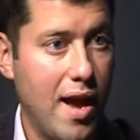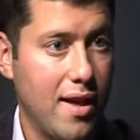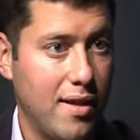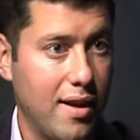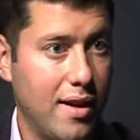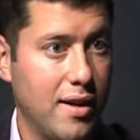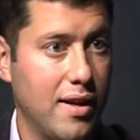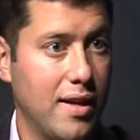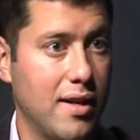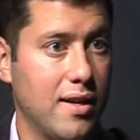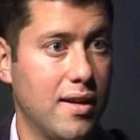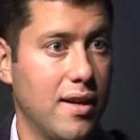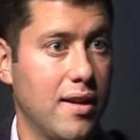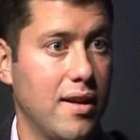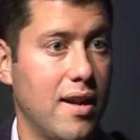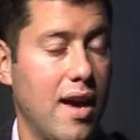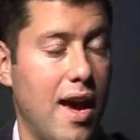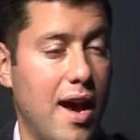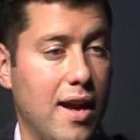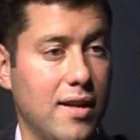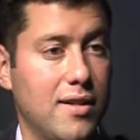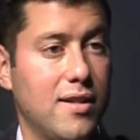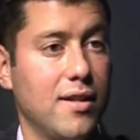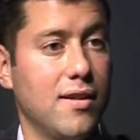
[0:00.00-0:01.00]
they need it,
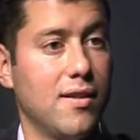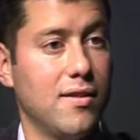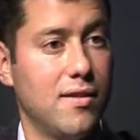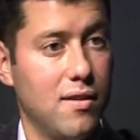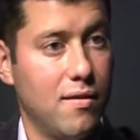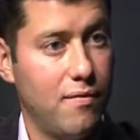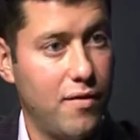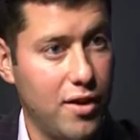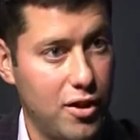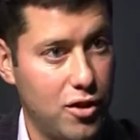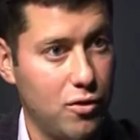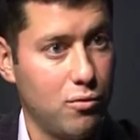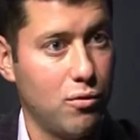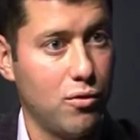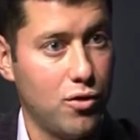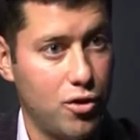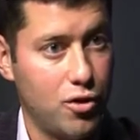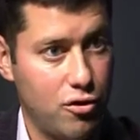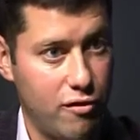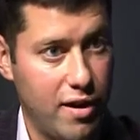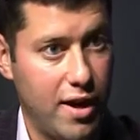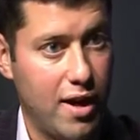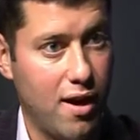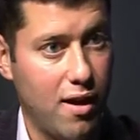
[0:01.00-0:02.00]
acting as the visual
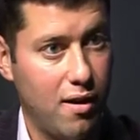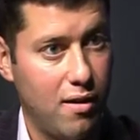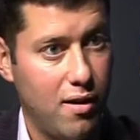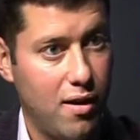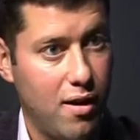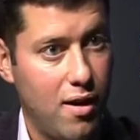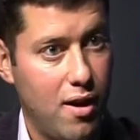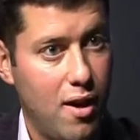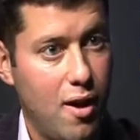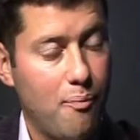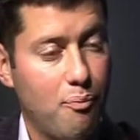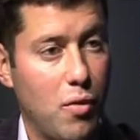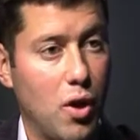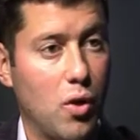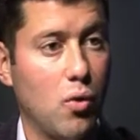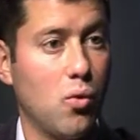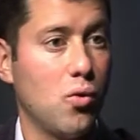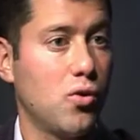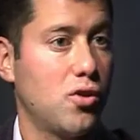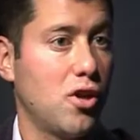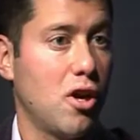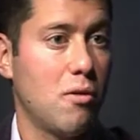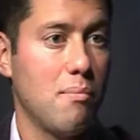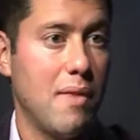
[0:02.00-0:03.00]
trigger, but
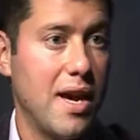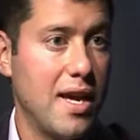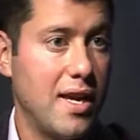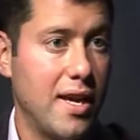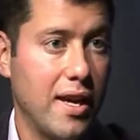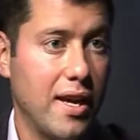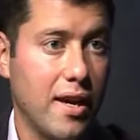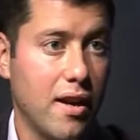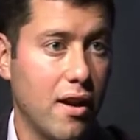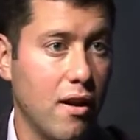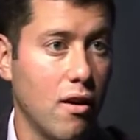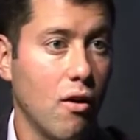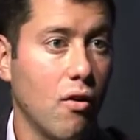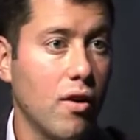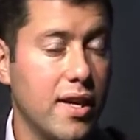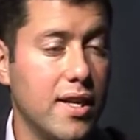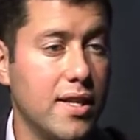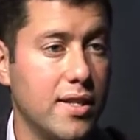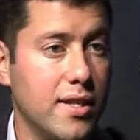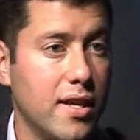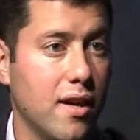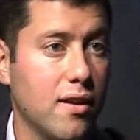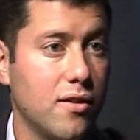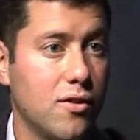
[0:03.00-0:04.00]
also making it a lot
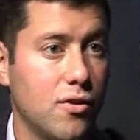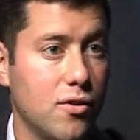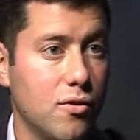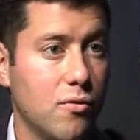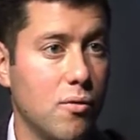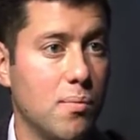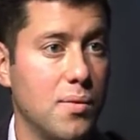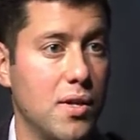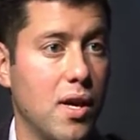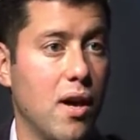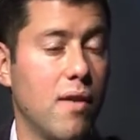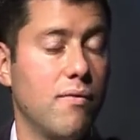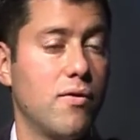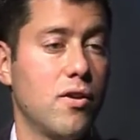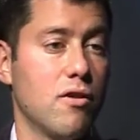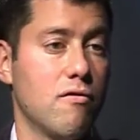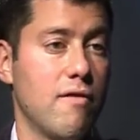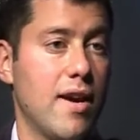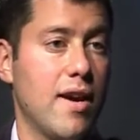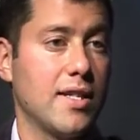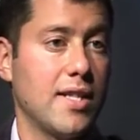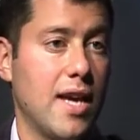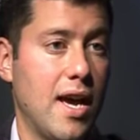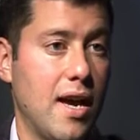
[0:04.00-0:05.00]
easier to observe
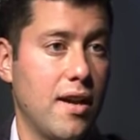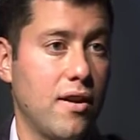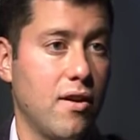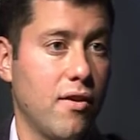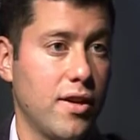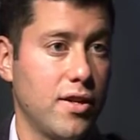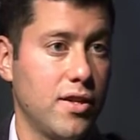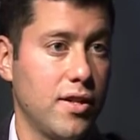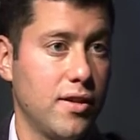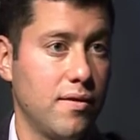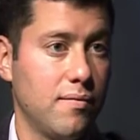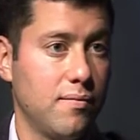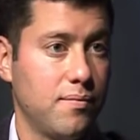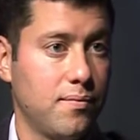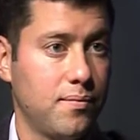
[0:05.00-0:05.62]
correct hand hygiene.